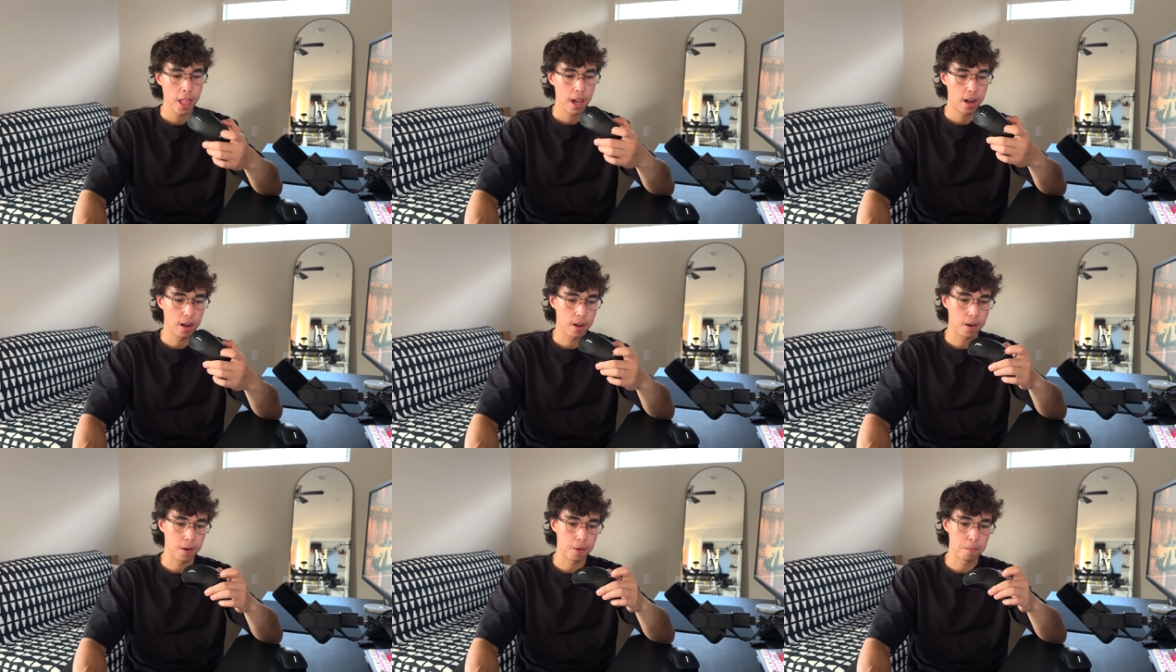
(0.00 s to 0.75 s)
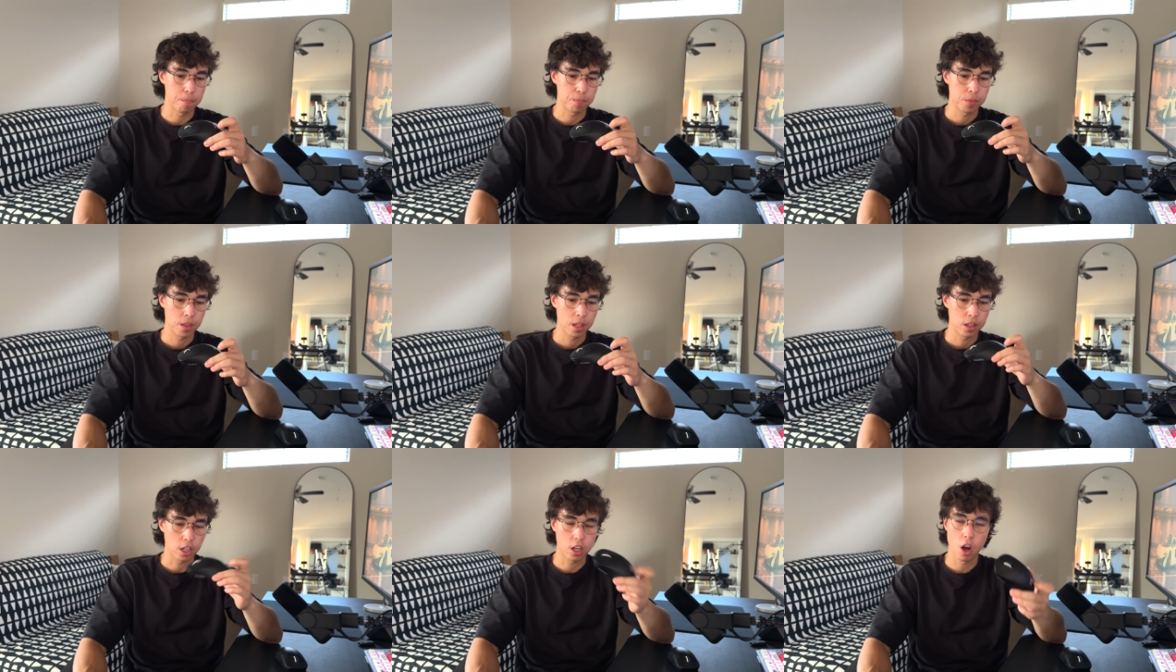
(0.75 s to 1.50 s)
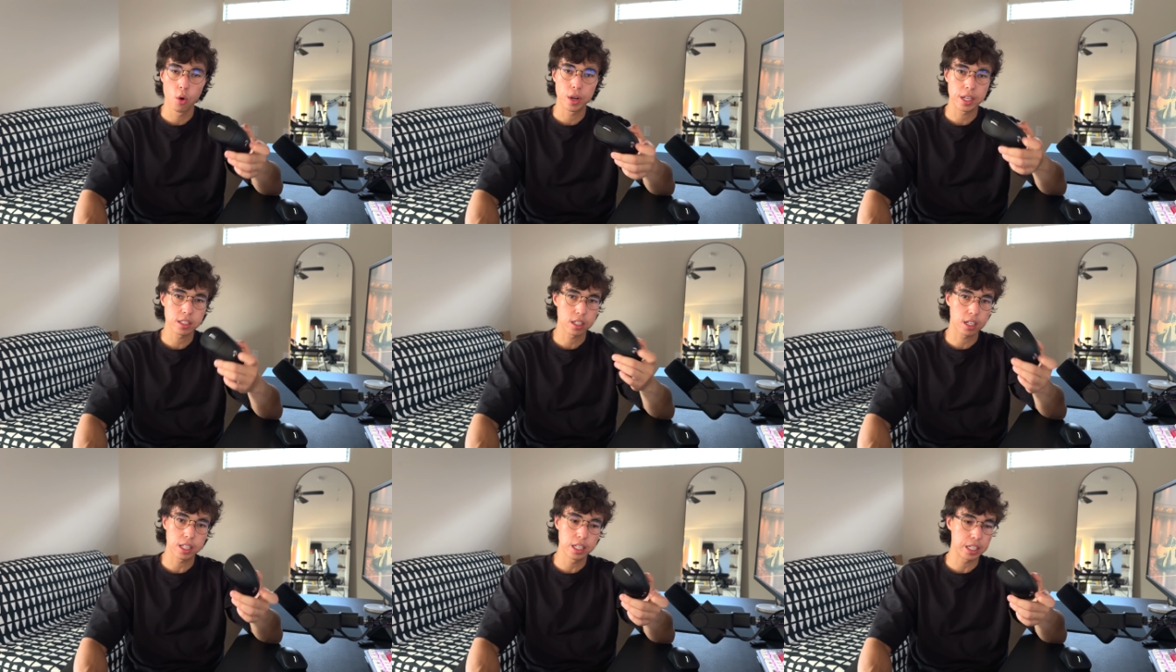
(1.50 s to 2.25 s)
um, the coatings, the
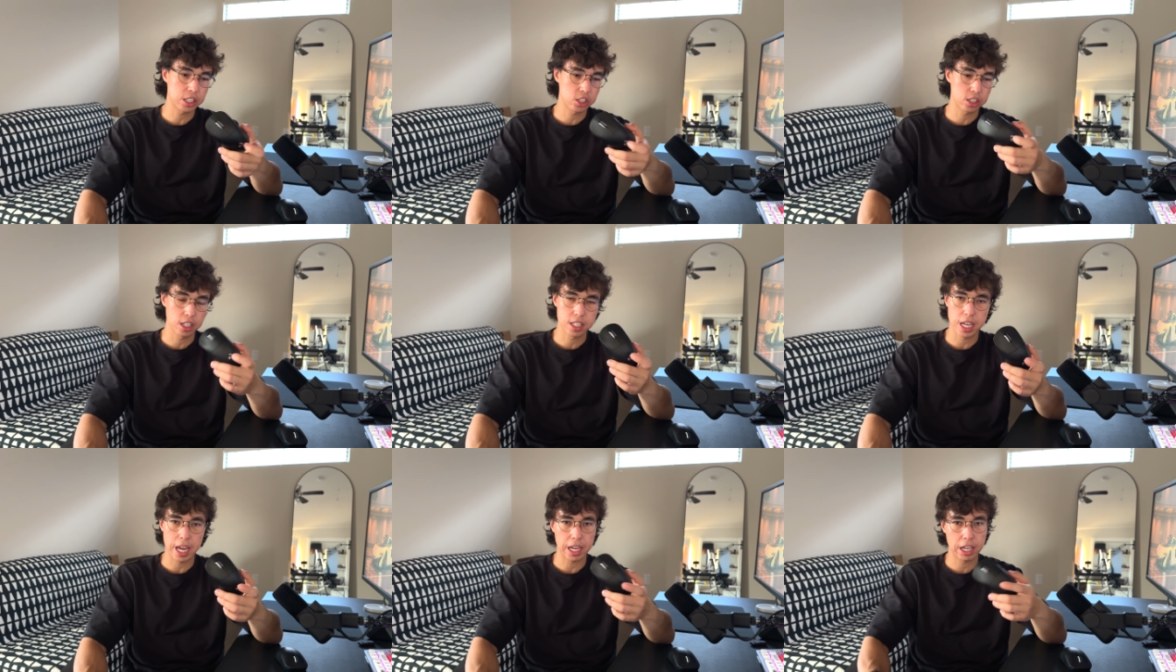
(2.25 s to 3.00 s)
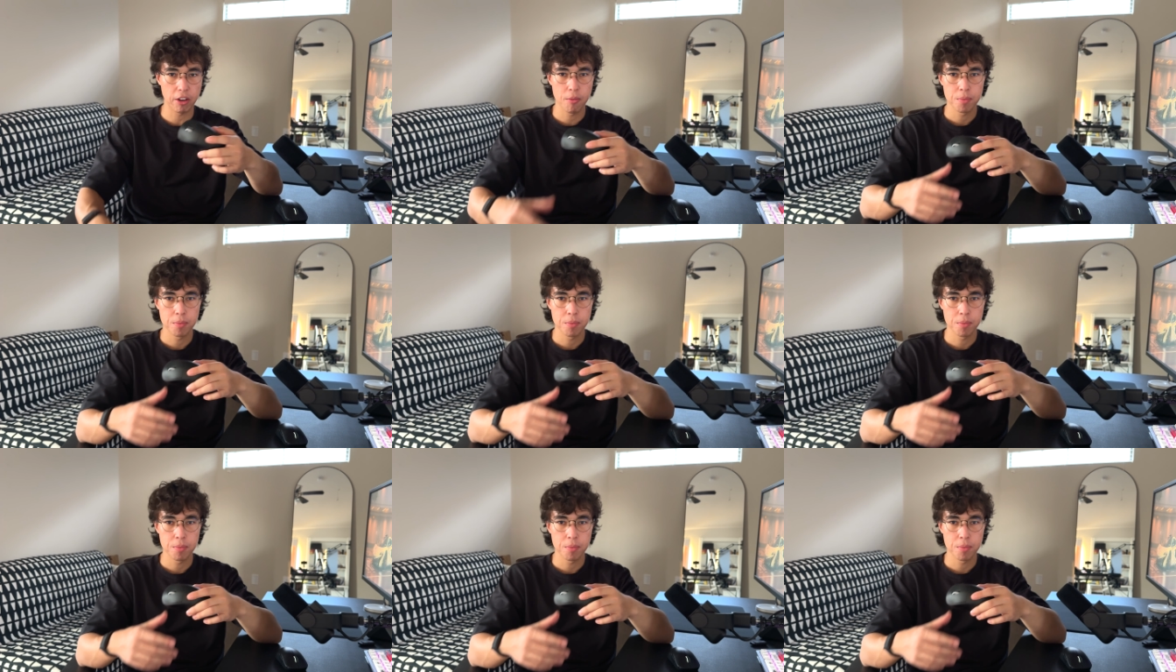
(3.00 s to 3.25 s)
clicks, the tech,